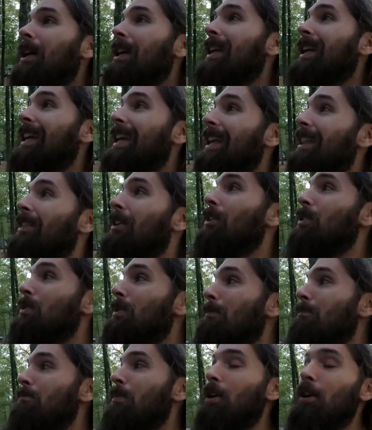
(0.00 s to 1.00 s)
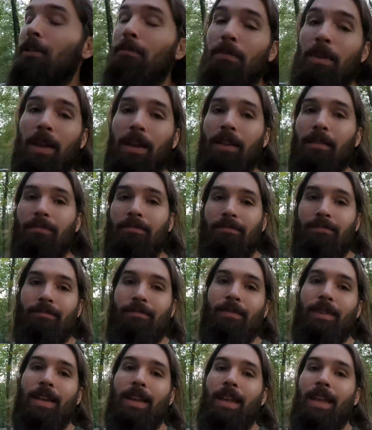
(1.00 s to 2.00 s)
But there is a burn ban.
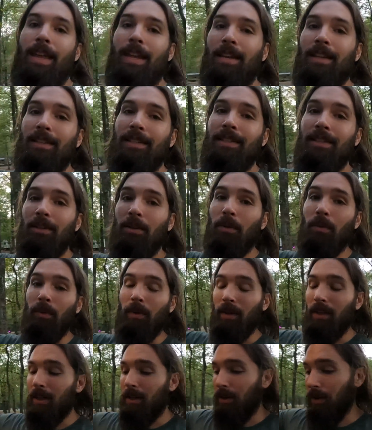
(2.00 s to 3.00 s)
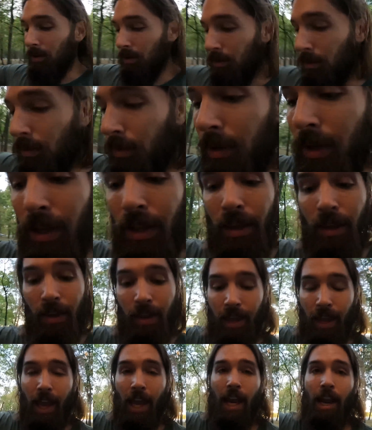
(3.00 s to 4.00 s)
And it's still really cold. You
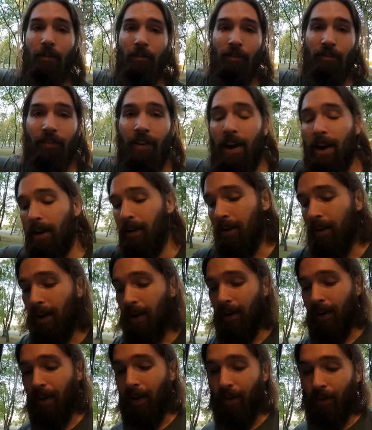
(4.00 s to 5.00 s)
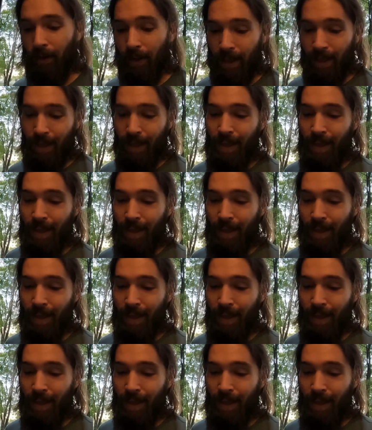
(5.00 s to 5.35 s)
can't have a fire right now.